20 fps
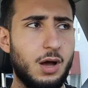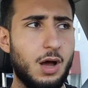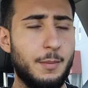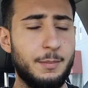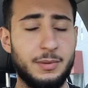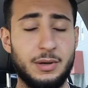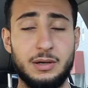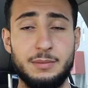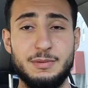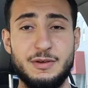
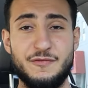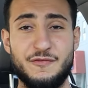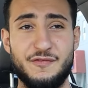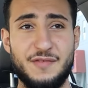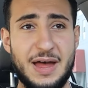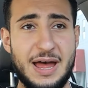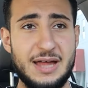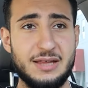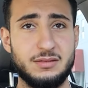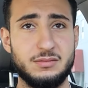I'm going to be
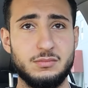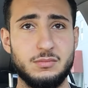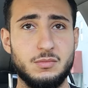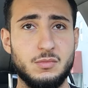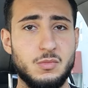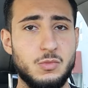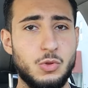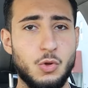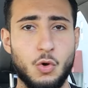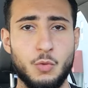fat,
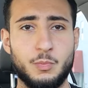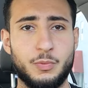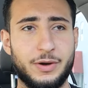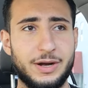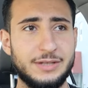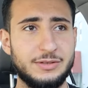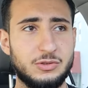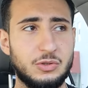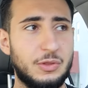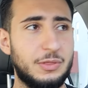no
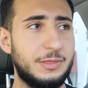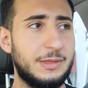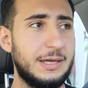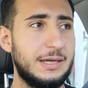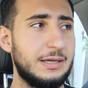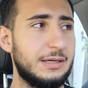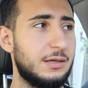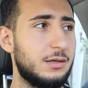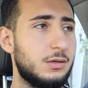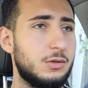brain to
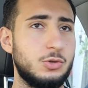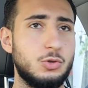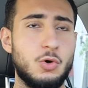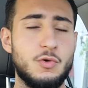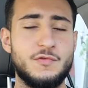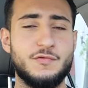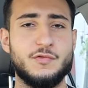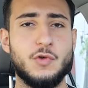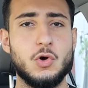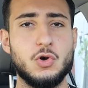think,
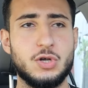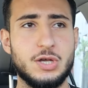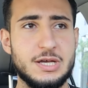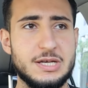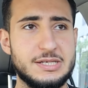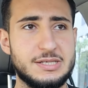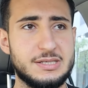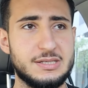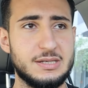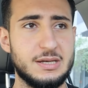no
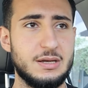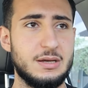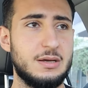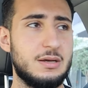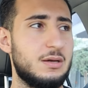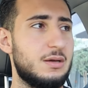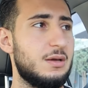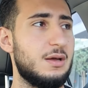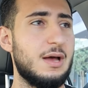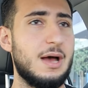focus.
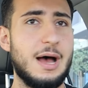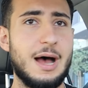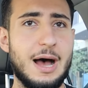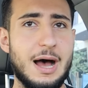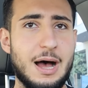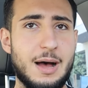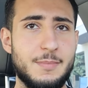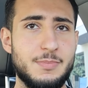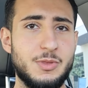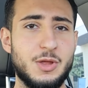
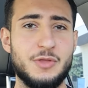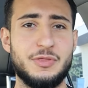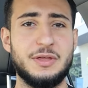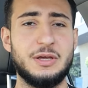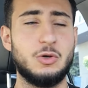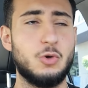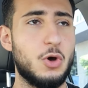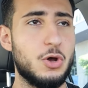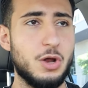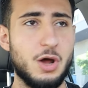Um,
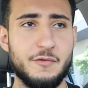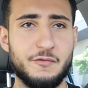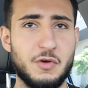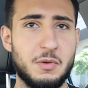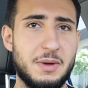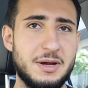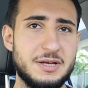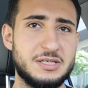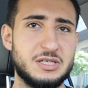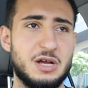nothing going on
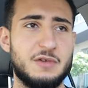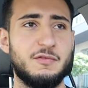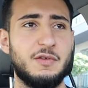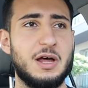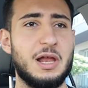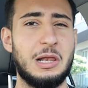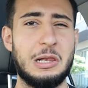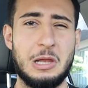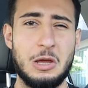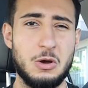for myself,
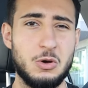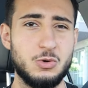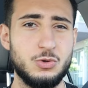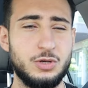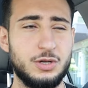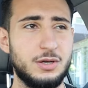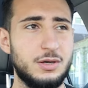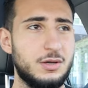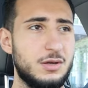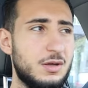
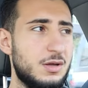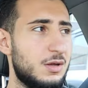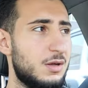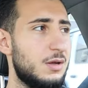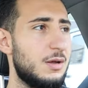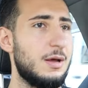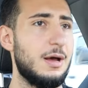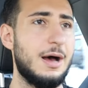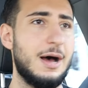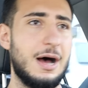alone,
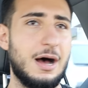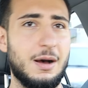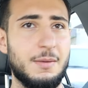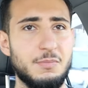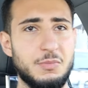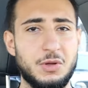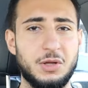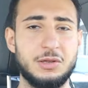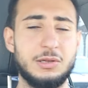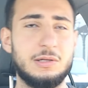
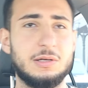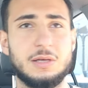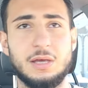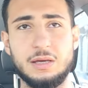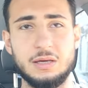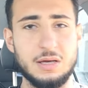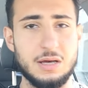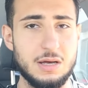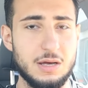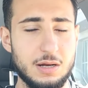um, not
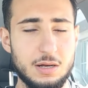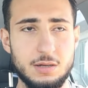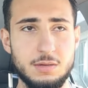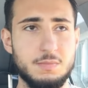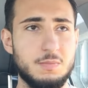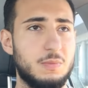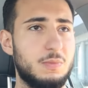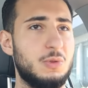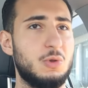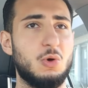looking good,
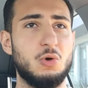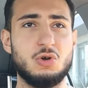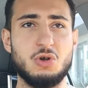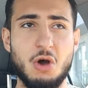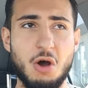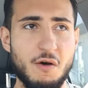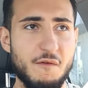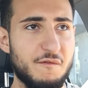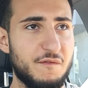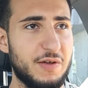no
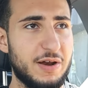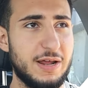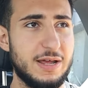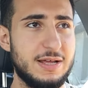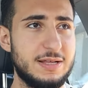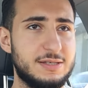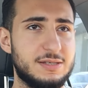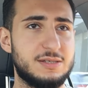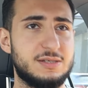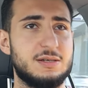
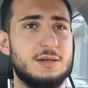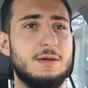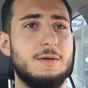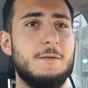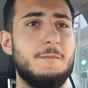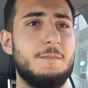confidence,